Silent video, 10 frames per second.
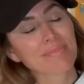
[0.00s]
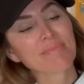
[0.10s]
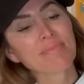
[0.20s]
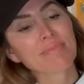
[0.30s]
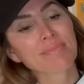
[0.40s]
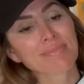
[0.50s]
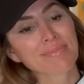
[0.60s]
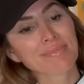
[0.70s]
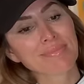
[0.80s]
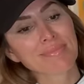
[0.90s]

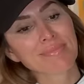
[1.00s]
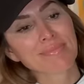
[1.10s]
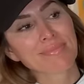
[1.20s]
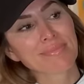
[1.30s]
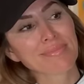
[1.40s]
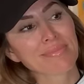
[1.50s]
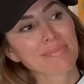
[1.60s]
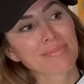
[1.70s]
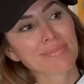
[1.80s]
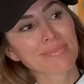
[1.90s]

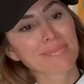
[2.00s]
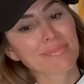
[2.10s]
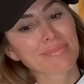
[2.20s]
This person isn't speaking.